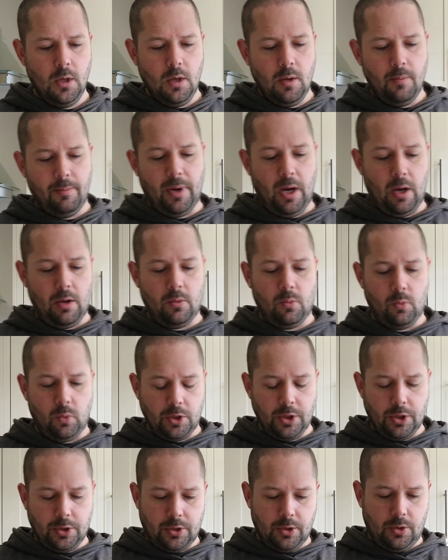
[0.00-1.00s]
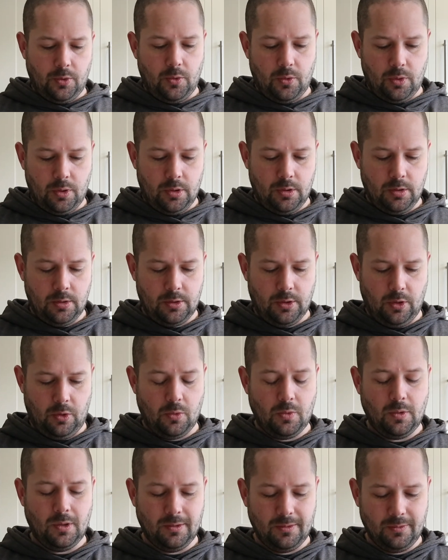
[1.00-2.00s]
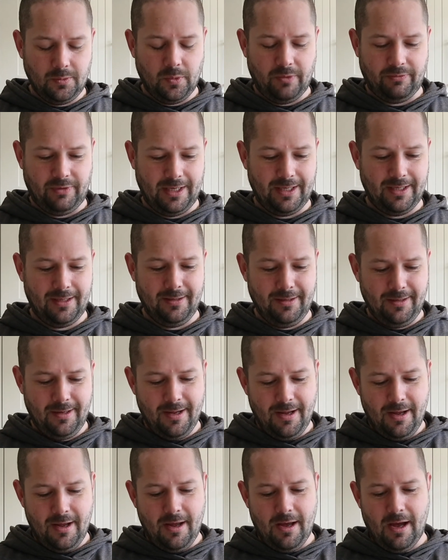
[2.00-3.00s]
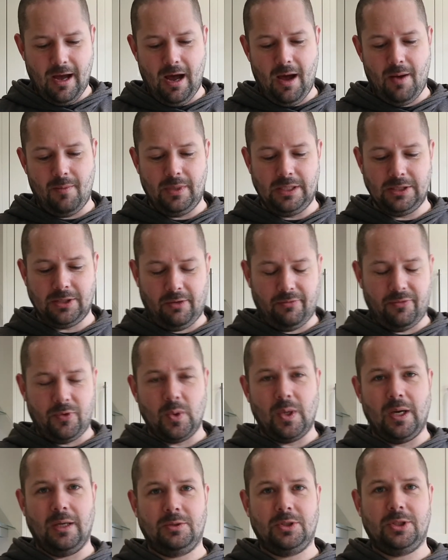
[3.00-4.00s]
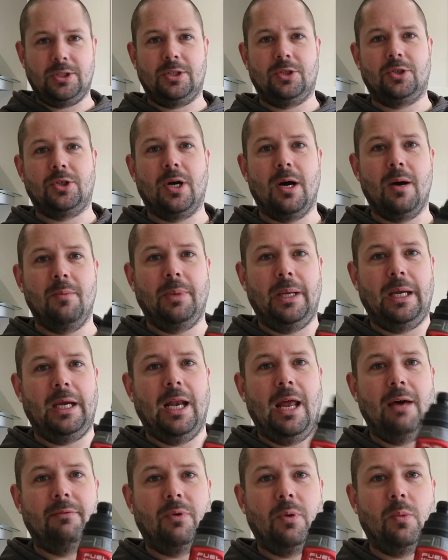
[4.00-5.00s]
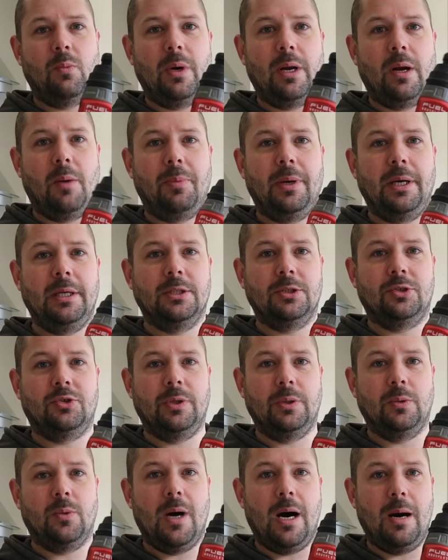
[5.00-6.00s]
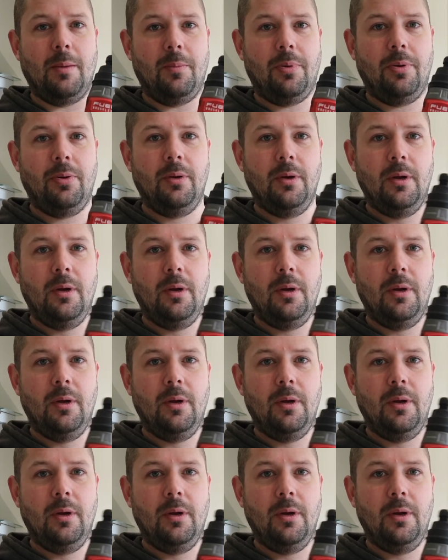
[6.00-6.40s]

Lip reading: But what you do with it is I thought I'd just try and be clever, and when I picked the drill up,